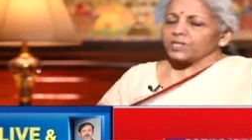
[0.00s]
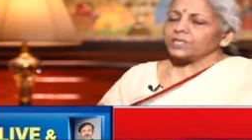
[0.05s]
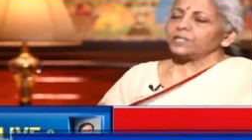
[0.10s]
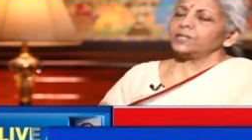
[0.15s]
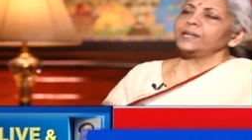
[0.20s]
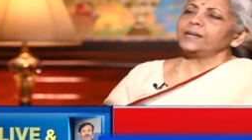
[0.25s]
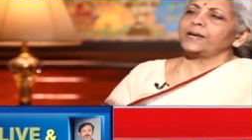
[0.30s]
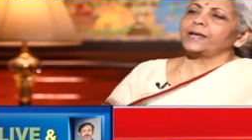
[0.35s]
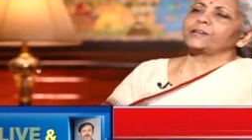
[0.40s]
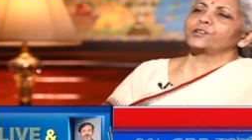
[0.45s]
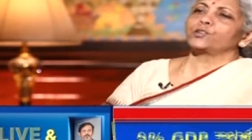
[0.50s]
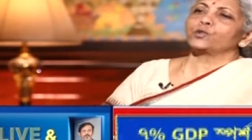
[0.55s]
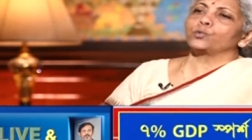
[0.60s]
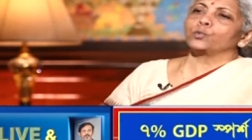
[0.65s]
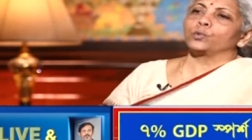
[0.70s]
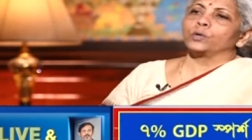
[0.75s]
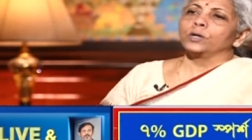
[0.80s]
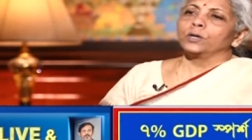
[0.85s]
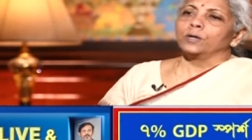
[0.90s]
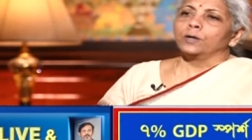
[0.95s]
like to
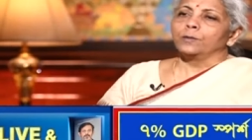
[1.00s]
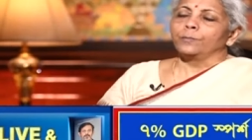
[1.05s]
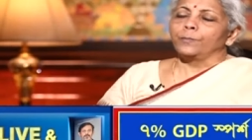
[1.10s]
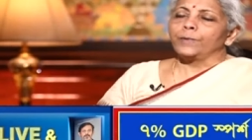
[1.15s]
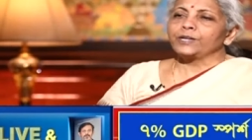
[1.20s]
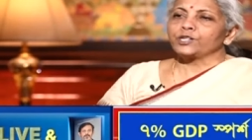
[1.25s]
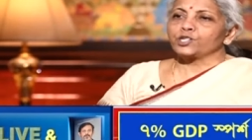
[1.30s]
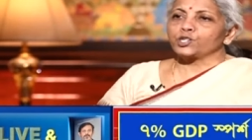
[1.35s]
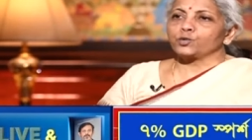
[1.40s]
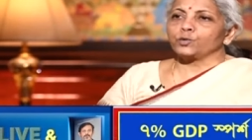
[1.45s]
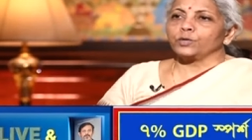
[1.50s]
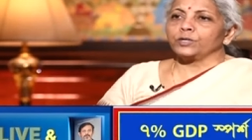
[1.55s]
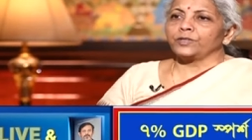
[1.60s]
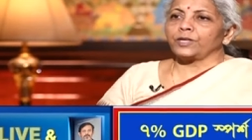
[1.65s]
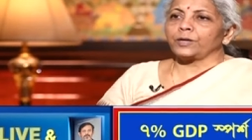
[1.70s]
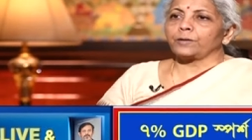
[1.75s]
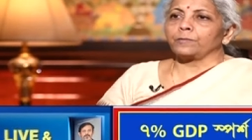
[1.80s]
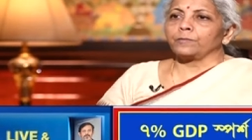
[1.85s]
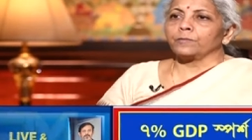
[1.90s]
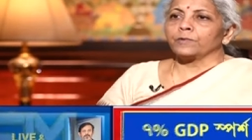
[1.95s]
make sure
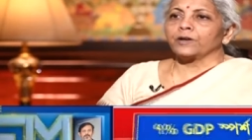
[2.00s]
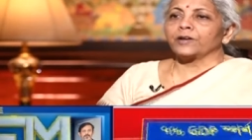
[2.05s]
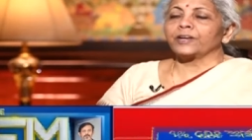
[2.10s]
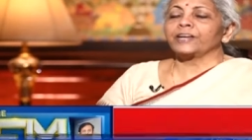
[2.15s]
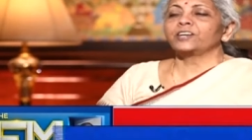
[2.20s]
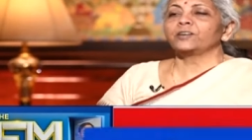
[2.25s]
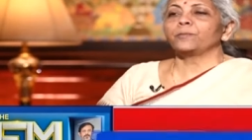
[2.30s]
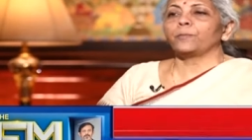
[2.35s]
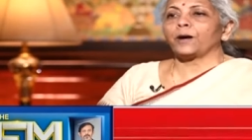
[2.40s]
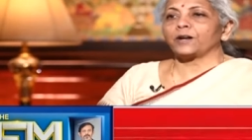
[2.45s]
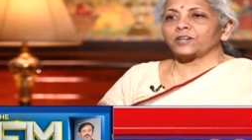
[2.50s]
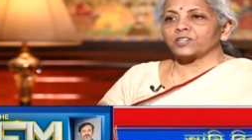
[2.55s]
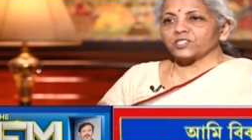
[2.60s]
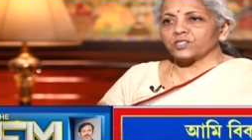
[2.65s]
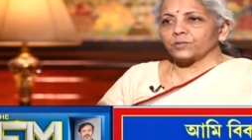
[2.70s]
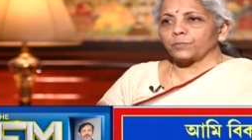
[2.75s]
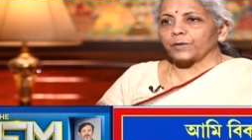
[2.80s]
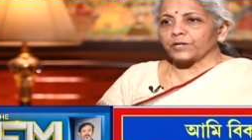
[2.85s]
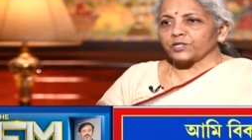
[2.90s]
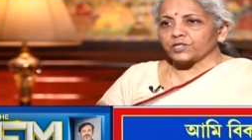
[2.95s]
that greater
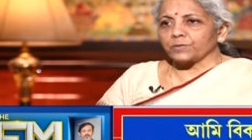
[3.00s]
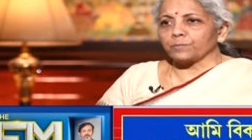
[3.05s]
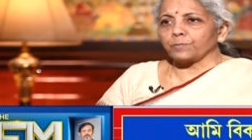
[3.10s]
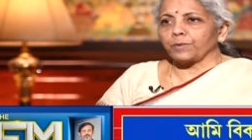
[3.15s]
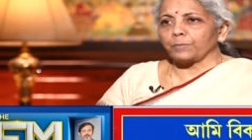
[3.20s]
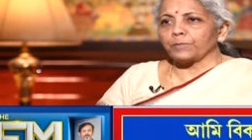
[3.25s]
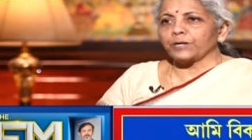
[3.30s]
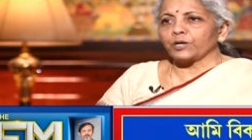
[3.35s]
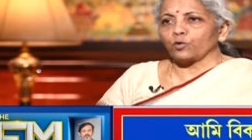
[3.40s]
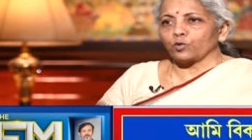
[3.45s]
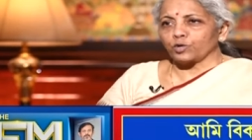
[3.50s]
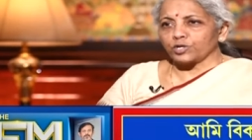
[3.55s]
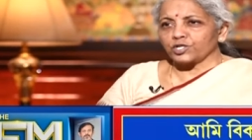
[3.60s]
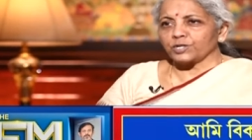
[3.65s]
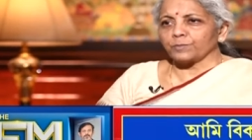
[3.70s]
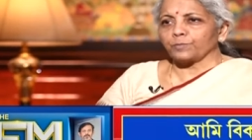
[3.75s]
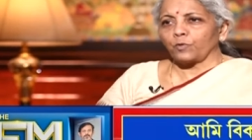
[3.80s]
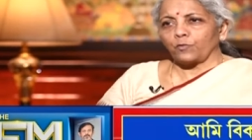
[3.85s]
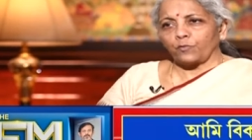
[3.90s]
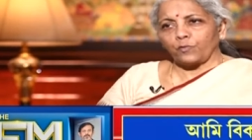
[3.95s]
participation, public ownership.
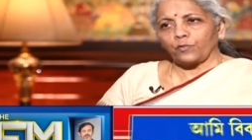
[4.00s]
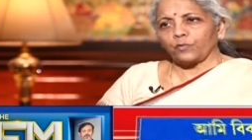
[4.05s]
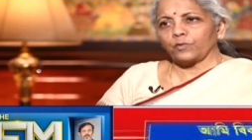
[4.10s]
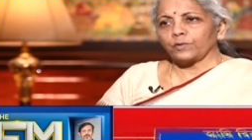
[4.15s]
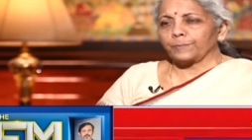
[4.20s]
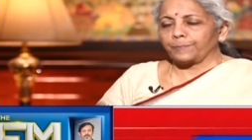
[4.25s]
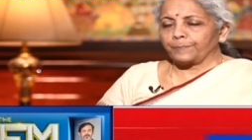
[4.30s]
In companies